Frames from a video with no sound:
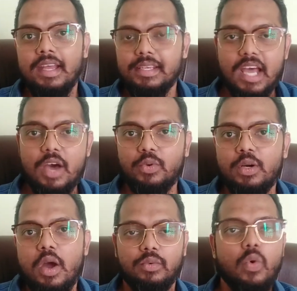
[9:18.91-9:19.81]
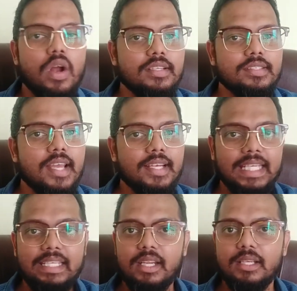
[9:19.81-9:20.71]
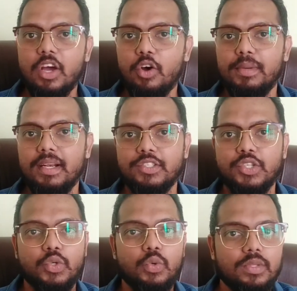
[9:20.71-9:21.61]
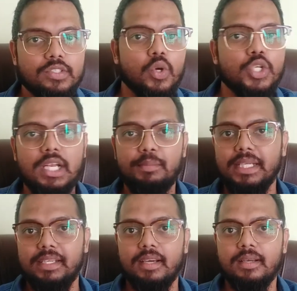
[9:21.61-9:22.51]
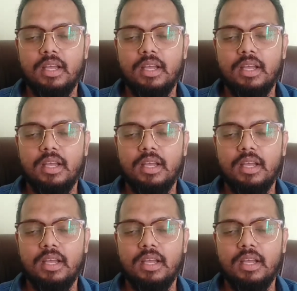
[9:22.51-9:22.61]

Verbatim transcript: Now, what is that Indian government has to do with social media?